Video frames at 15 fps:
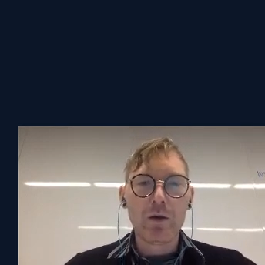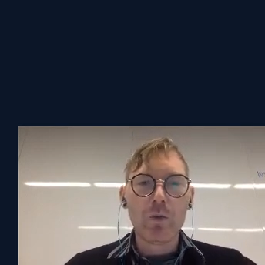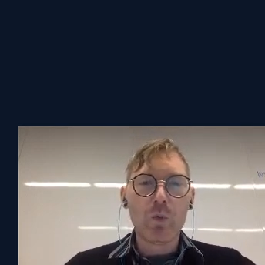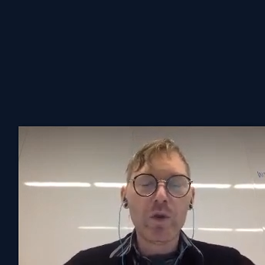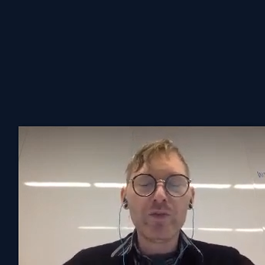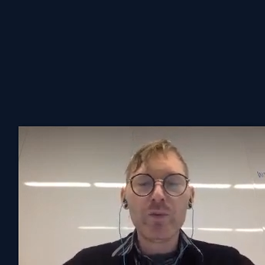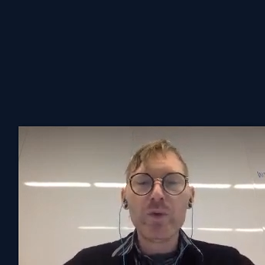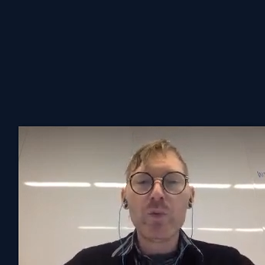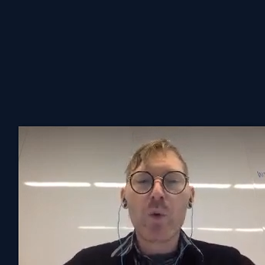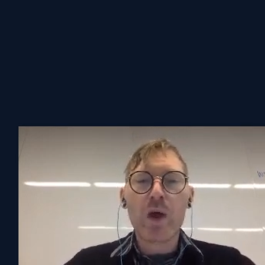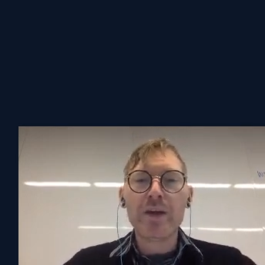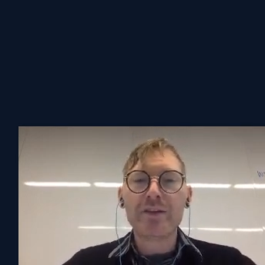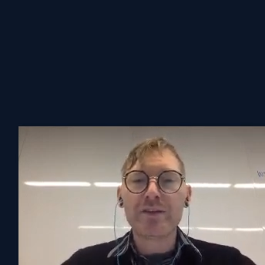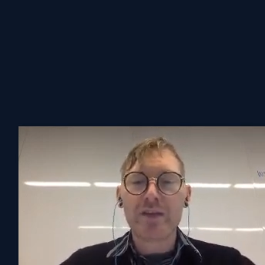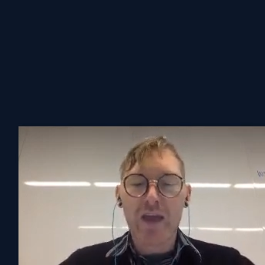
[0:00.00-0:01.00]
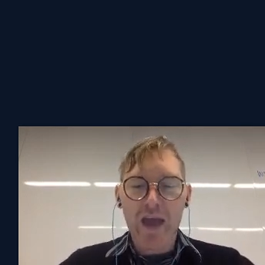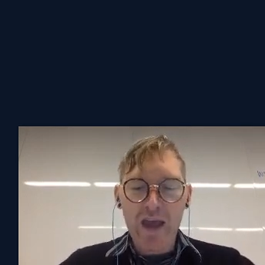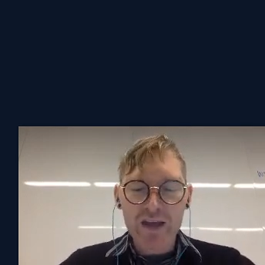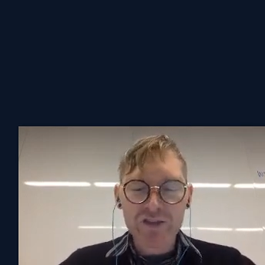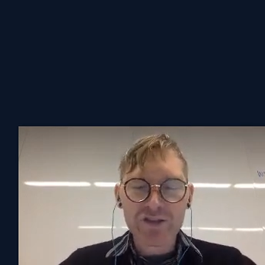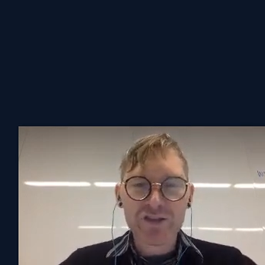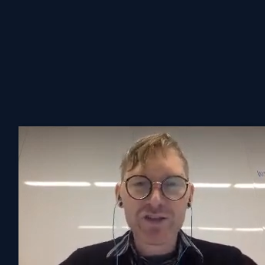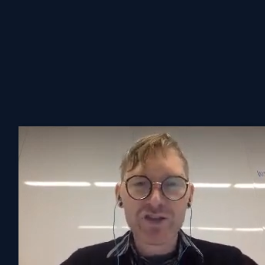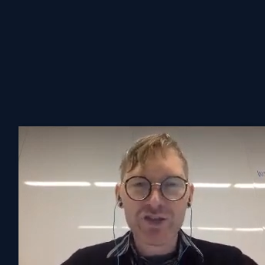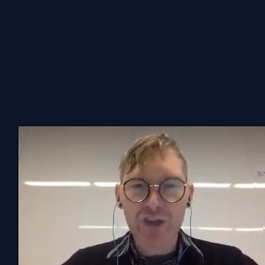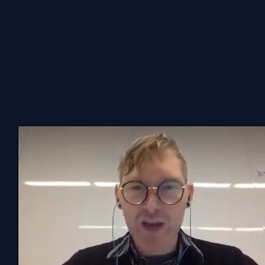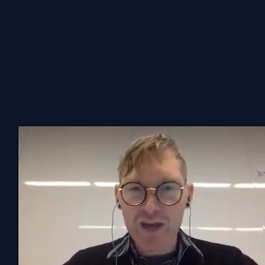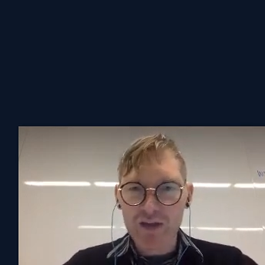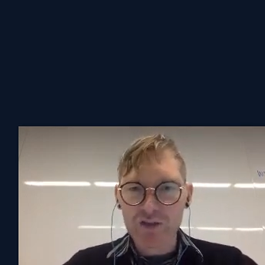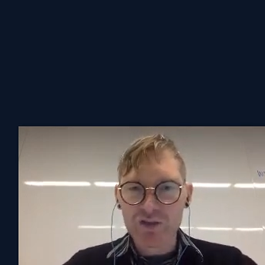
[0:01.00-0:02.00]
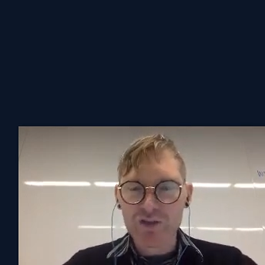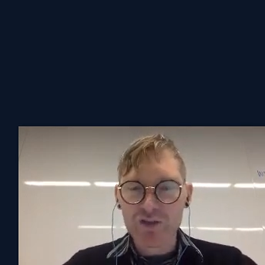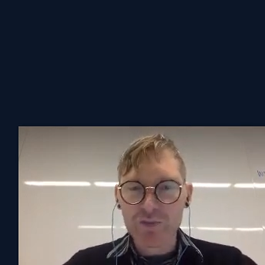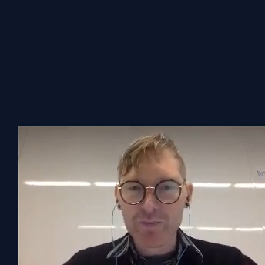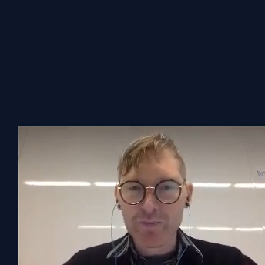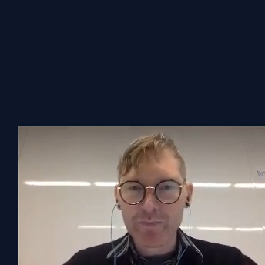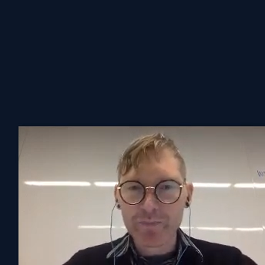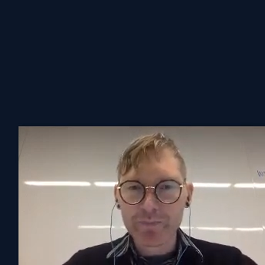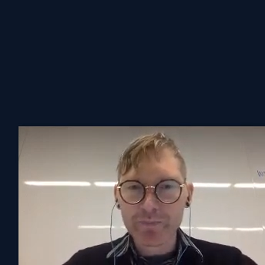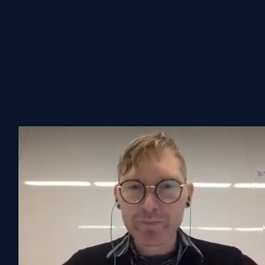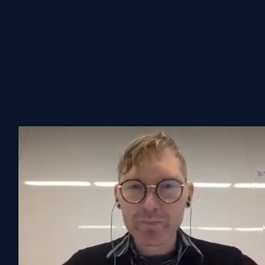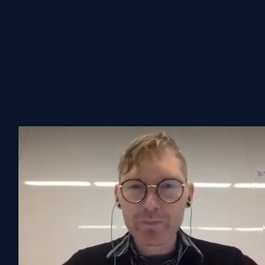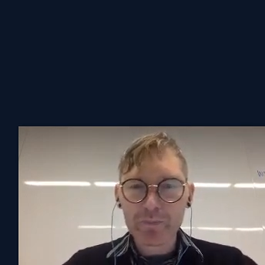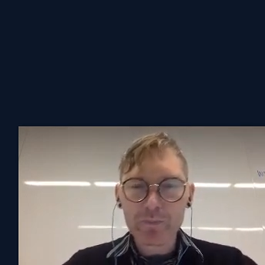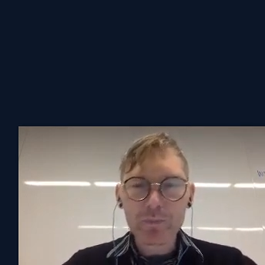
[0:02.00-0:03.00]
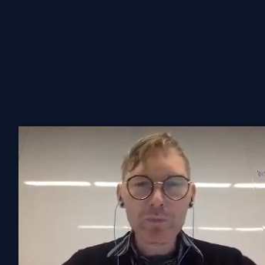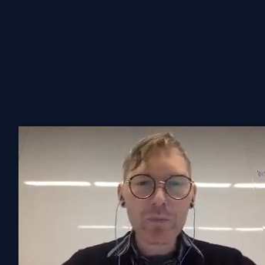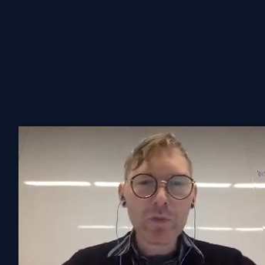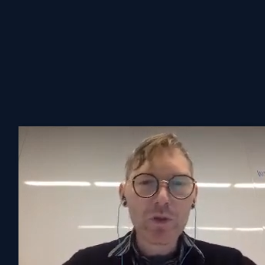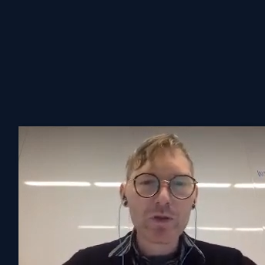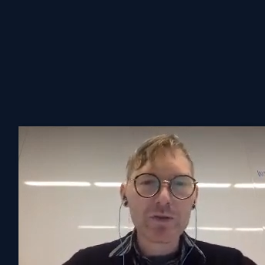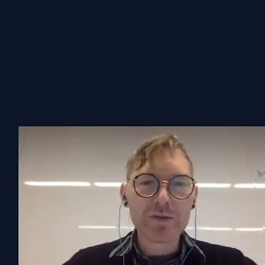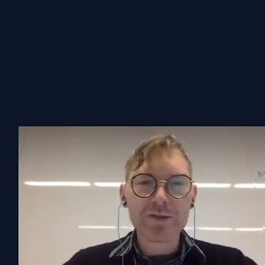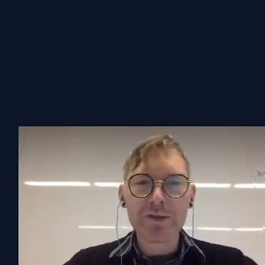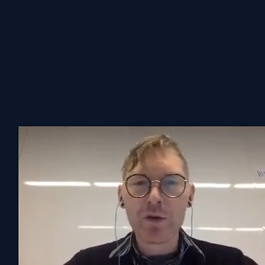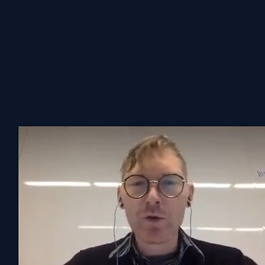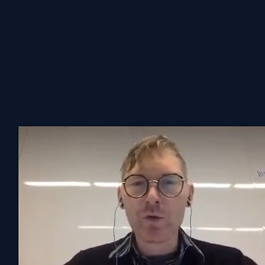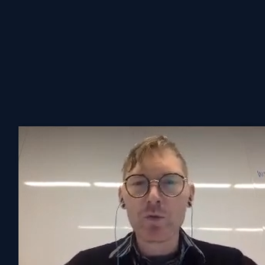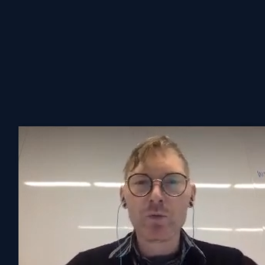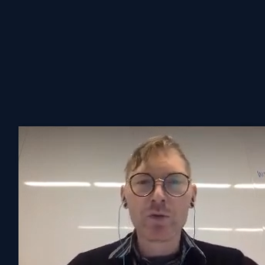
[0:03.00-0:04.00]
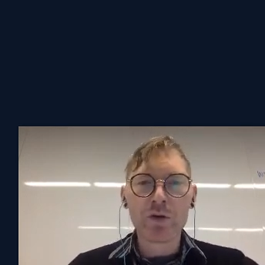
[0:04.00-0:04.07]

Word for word: What if we want x to change? So